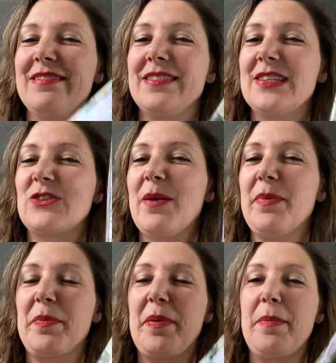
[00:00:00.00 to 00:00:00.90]

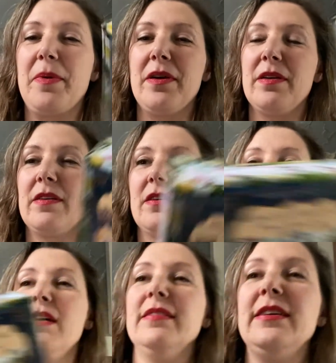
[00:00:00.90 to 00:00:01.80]
scrapbook paper
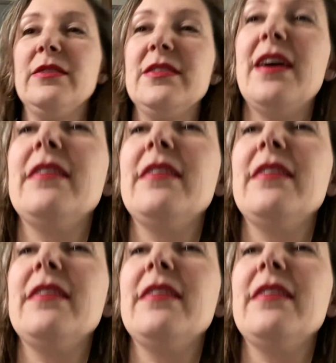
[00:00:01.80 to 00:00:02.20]
on the outside